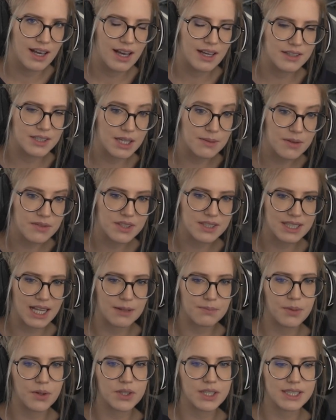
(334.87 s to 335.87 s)
Some of the
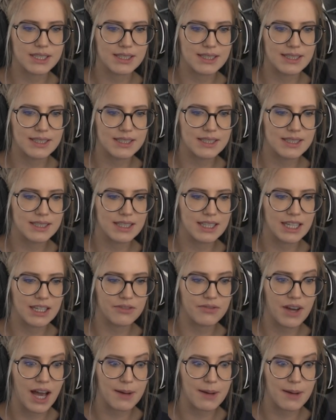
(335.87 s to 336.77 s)
stat bonuses give